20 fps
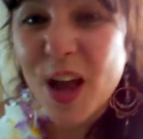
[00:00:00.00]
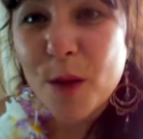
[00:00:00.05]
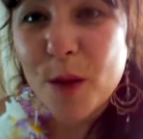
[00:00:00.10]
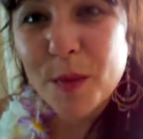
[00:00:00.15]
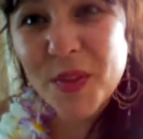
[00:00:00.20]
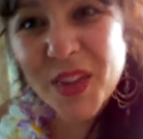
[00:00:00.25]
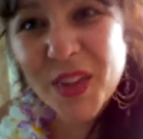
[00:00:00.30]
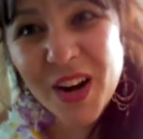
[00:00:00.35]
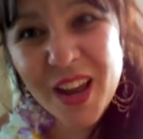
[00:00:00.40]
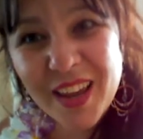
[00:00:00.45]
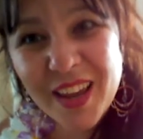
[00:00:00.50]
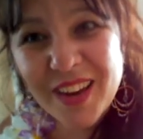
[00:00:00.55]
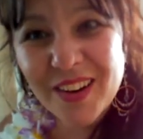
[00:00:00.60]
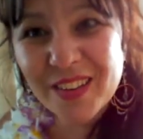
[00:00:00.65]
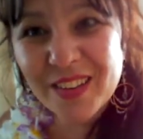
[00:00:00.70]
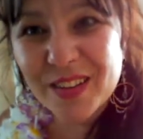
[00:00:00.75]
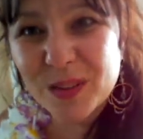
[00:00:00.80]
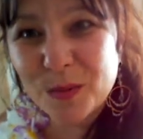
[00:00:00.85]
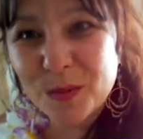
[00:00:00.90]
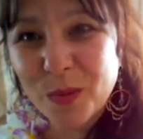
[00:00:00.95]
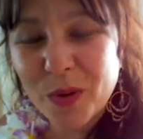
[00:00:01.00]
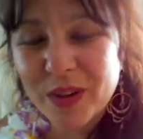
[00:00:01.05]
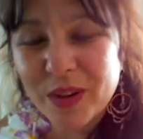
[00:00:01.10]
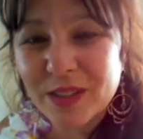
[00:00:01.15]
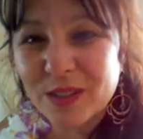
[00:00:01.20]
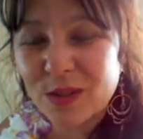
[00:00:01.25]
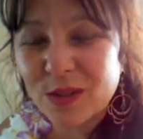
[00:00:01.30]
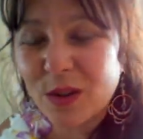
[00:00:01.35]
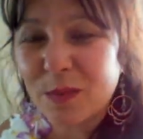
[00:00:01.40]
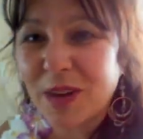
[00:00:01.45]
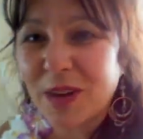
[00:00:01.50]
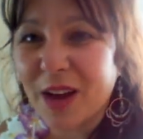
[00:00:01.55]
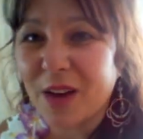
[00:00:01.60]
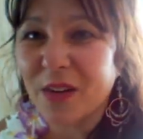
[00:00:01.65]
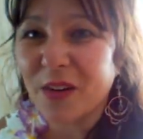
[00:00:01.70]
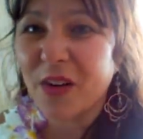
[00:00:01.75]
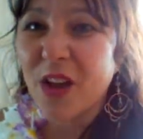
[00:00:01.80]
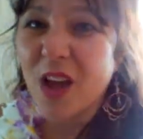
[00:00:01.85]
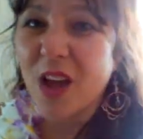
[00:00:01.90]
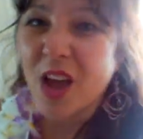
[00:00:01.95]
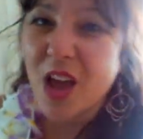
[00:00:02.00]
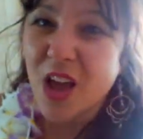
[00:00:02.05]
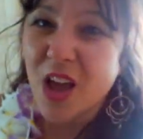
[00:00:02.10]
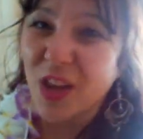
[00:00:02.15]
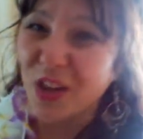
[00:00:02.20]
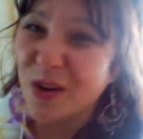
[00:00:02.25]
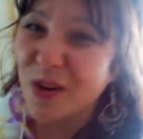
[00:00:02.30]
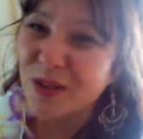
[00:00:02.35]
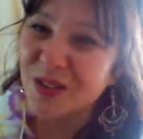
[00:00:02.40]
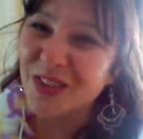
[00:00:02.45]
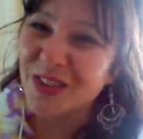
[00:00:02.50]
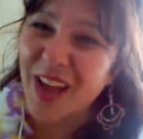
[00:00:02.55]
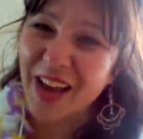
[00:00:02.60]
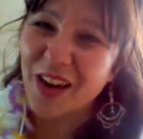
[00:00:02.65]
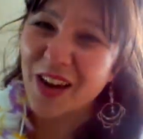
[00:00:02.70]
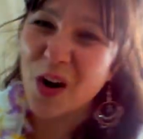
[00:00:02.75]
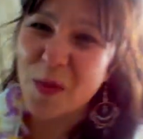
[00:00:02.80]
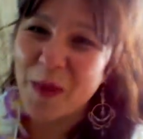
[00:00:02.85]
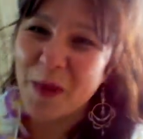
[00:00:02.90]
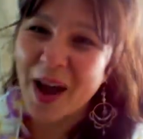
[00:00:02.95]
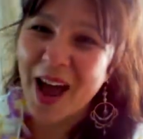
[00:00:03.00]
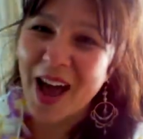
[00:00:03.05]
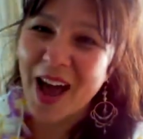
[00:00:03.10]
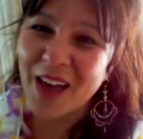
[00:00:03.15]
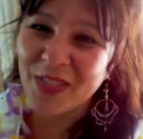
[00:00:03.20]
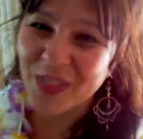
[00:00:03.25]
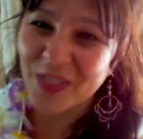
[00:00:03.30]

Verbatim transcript: But then I hear this boy screaming out, you psychopath,